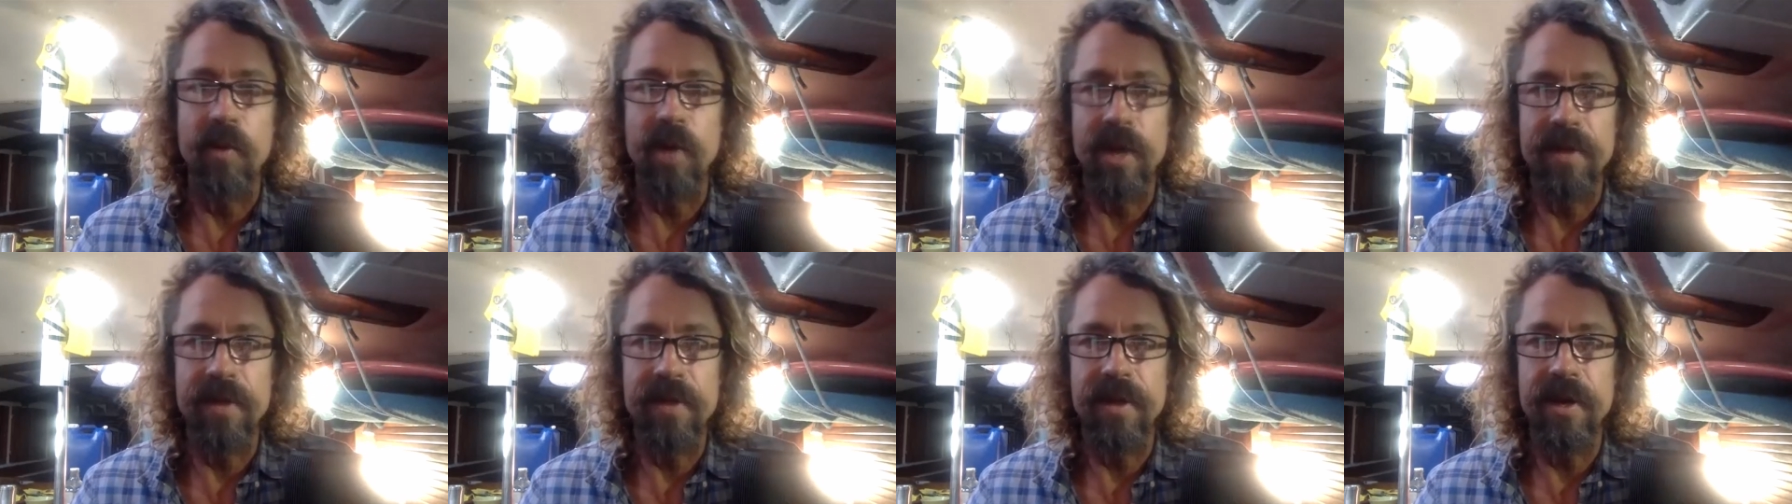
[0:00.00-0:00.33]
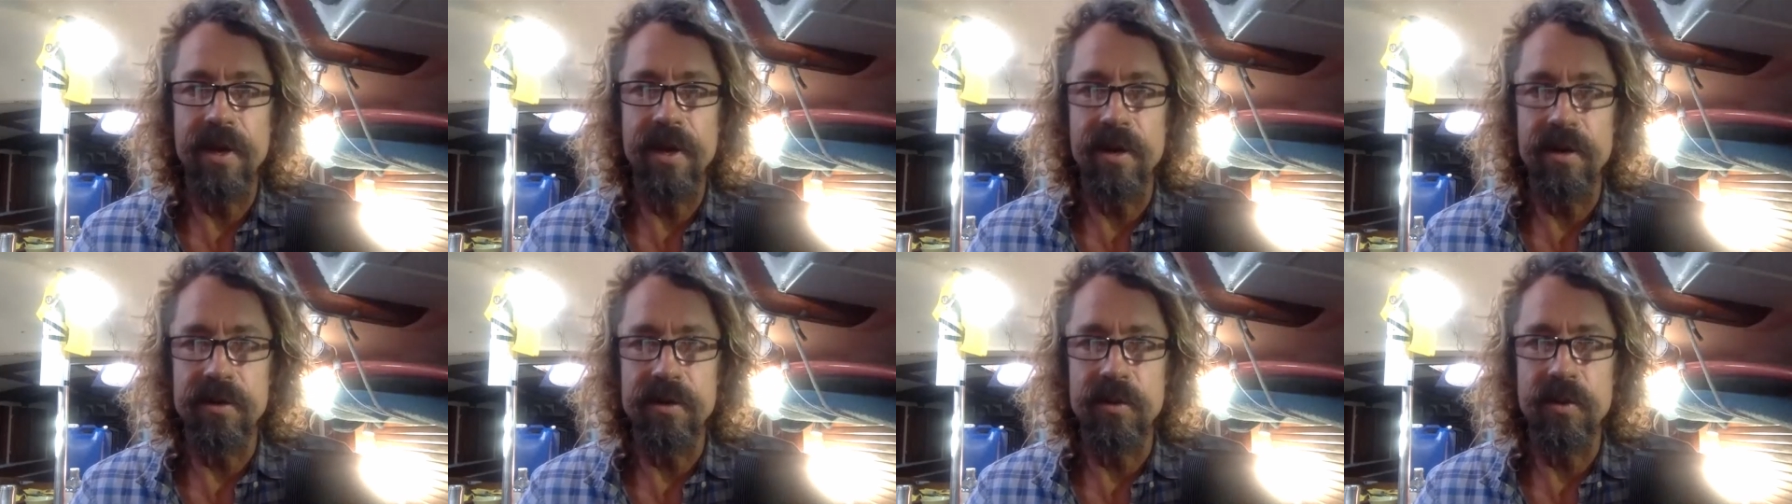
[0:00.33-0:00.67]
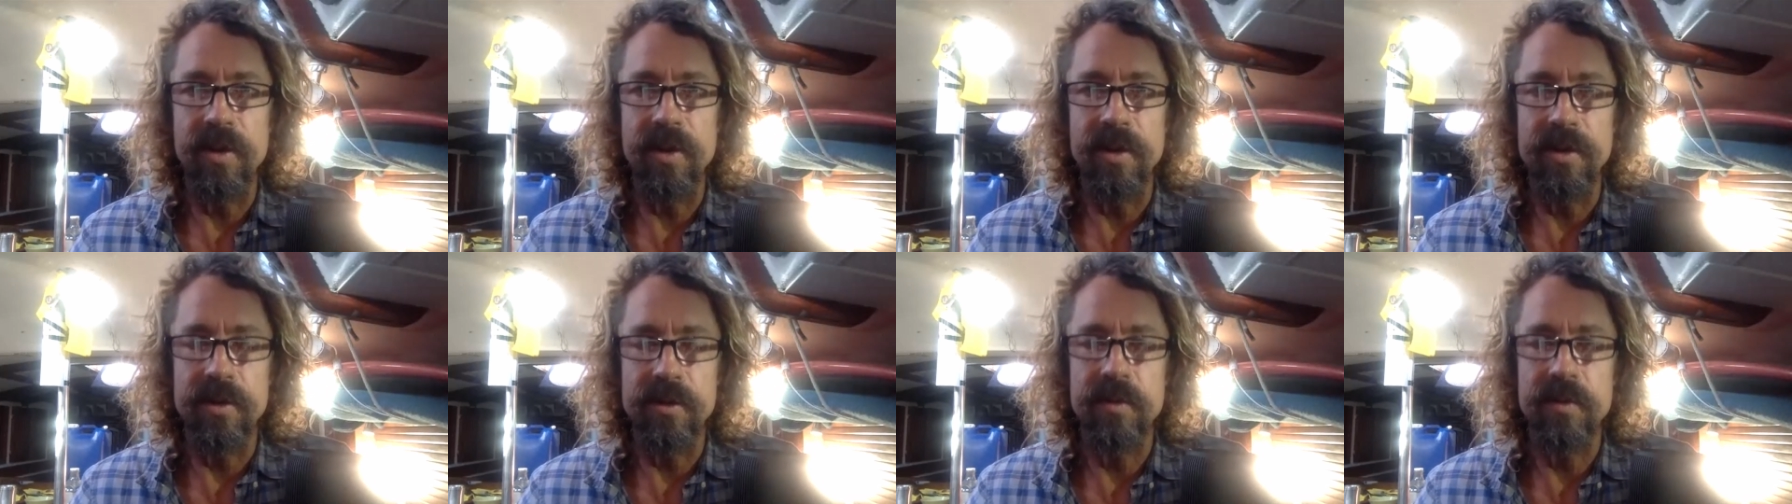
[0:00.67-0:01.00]
right there is,
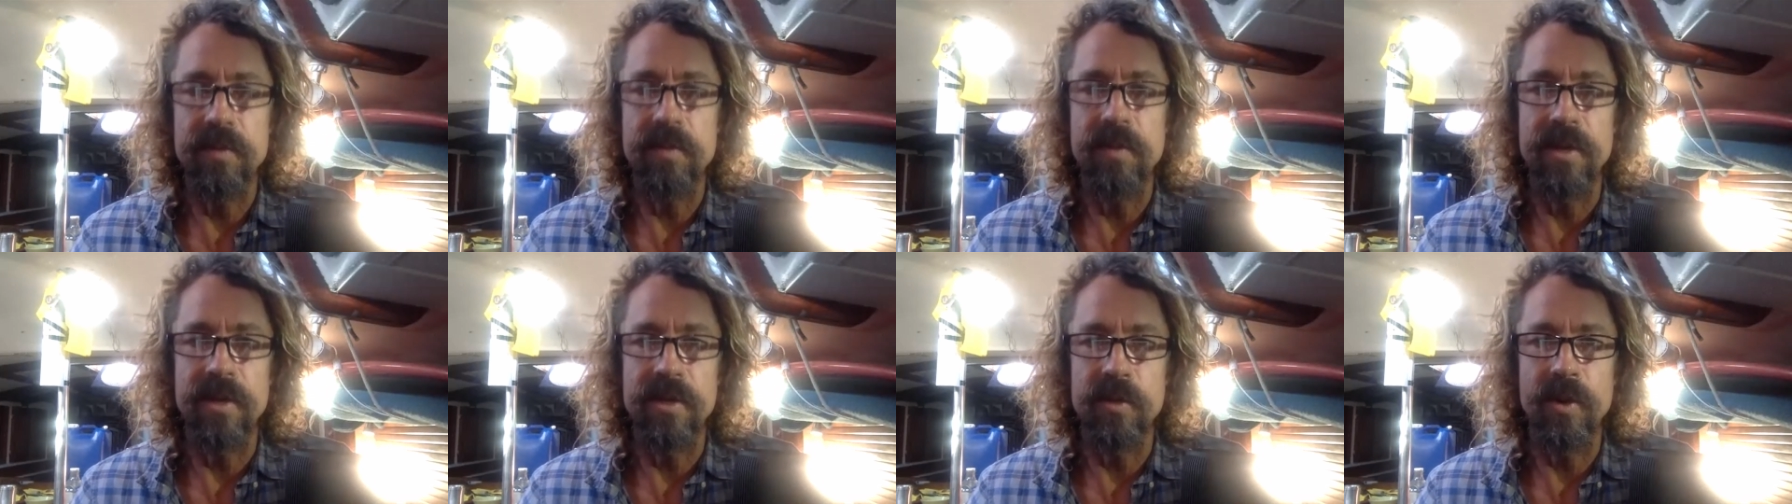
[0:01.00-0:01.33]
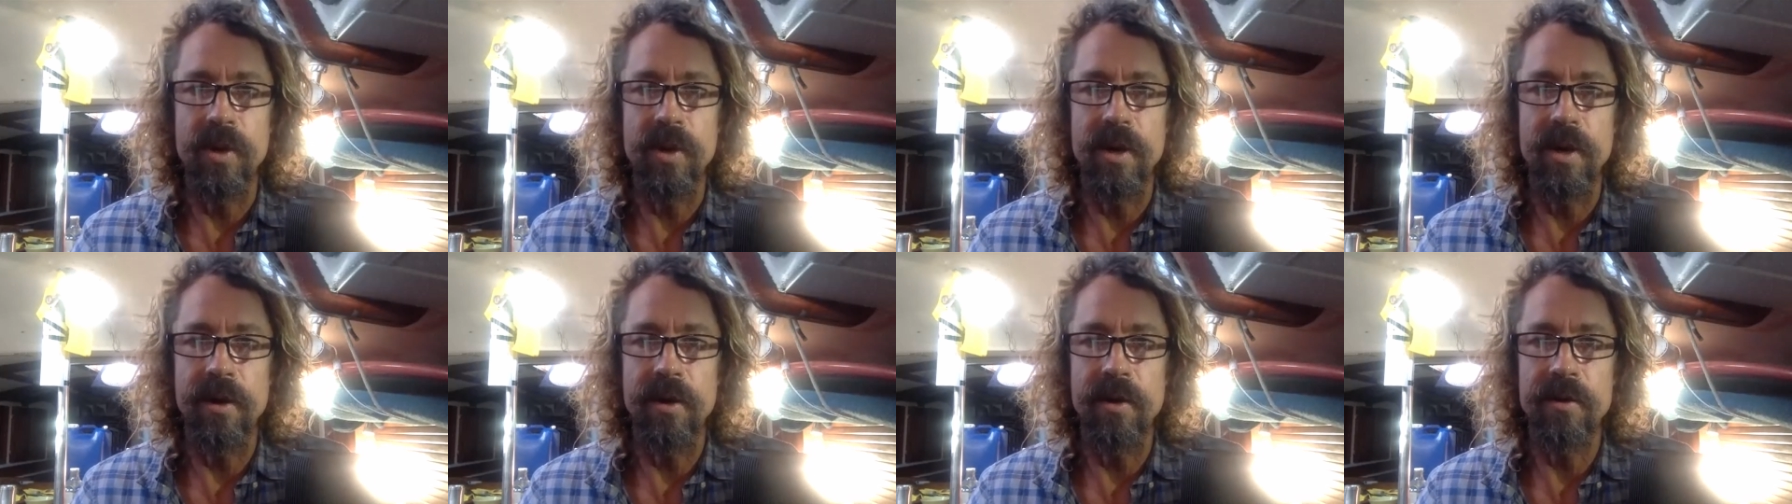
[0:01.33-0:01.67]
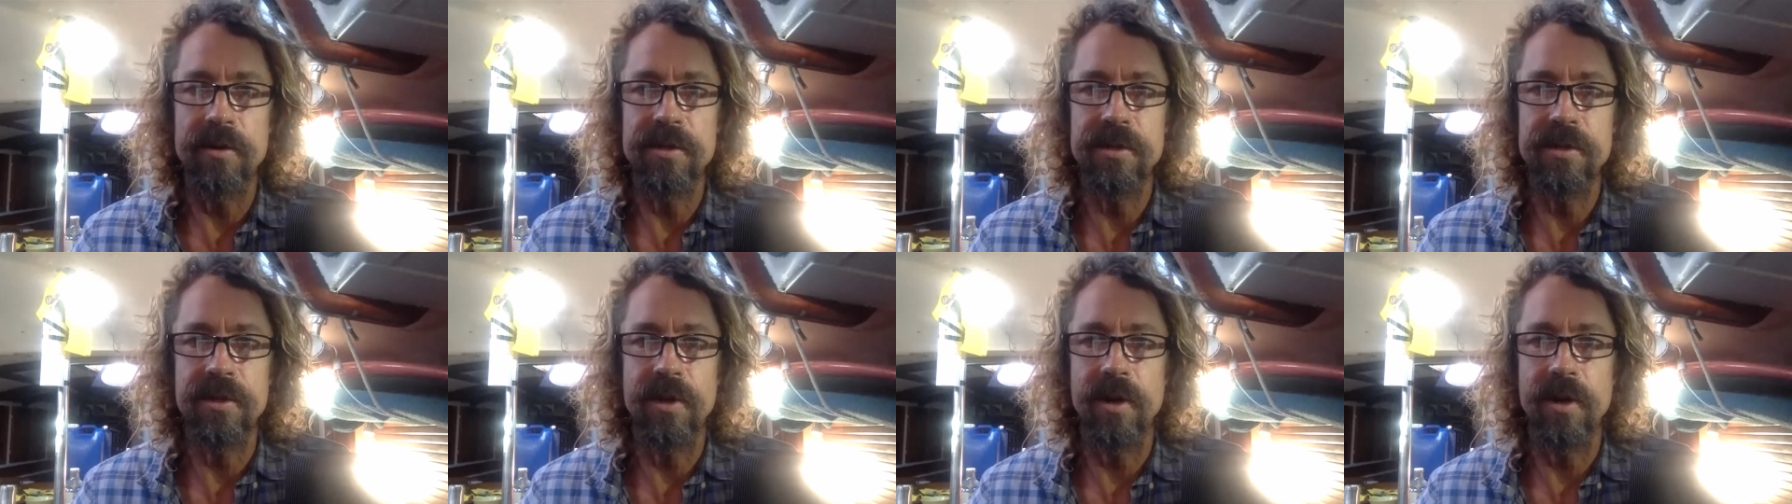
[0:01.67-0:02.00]
is is when it
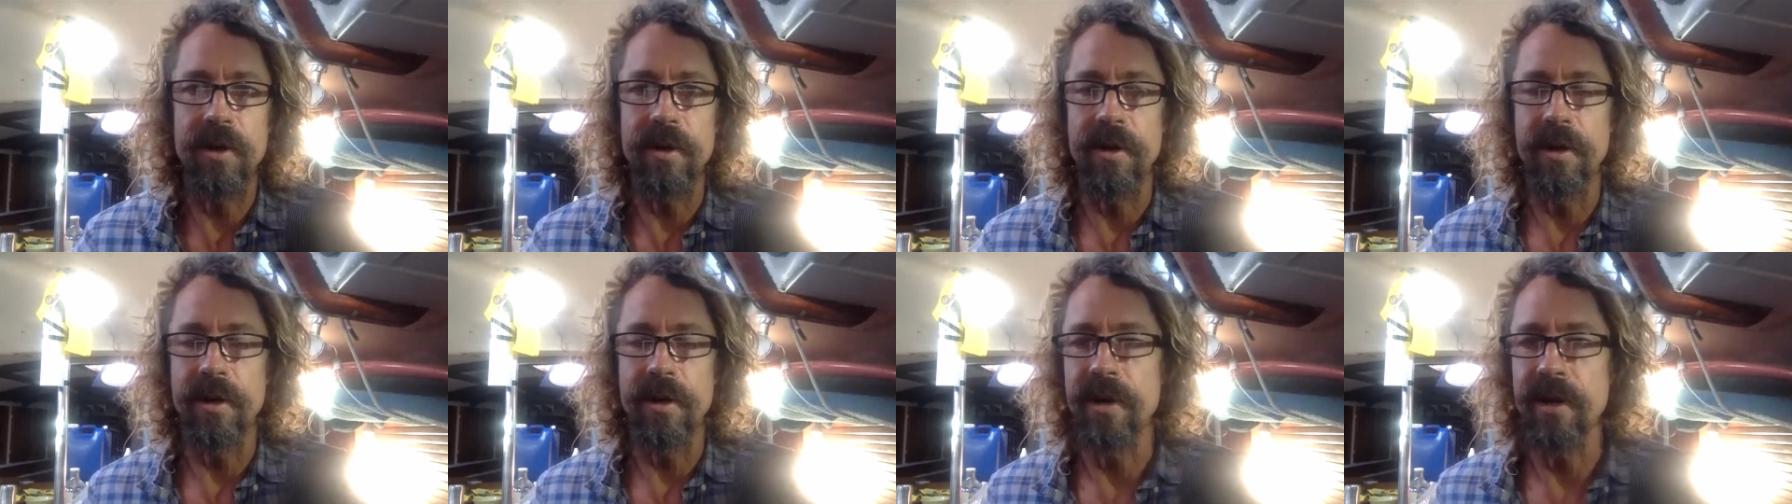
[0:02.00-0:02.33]
all started.